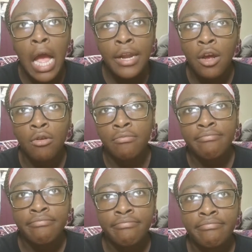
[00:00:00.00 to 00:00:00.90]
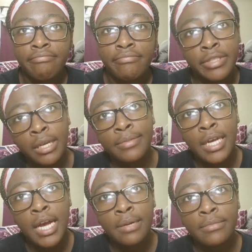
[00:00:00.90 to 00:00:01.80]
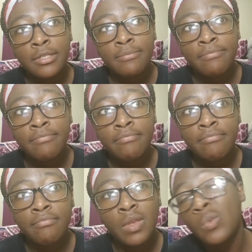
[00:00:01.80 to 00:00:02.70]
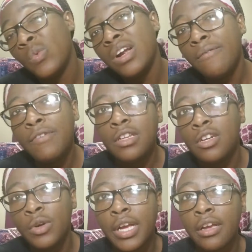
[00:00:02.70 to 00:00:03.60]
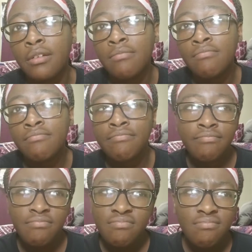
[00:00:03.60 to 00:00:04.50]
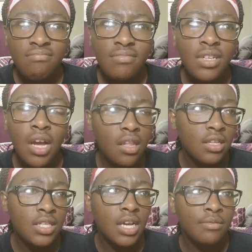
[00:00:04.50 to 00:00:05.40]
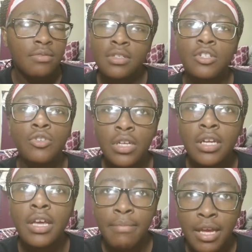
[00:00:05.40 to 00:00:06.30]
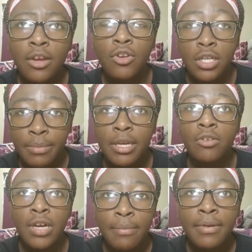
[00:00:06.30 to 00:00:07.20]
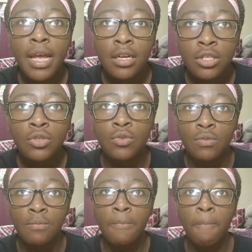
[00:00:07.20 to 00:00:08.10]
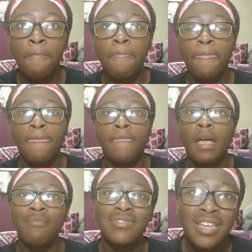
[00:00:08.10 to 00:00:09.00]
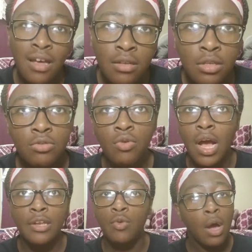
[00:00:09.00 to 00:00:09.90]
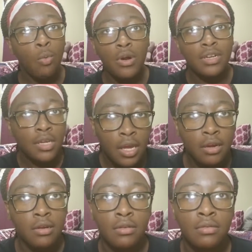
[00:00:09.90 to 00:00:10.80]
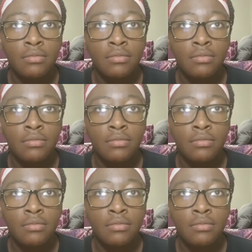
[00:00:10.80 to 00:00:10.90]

I don't. Sometimes when I'm feeling okay. Other times, you get give me a, give me a crappy attitude. I'm telling you, I, I wouldn't care.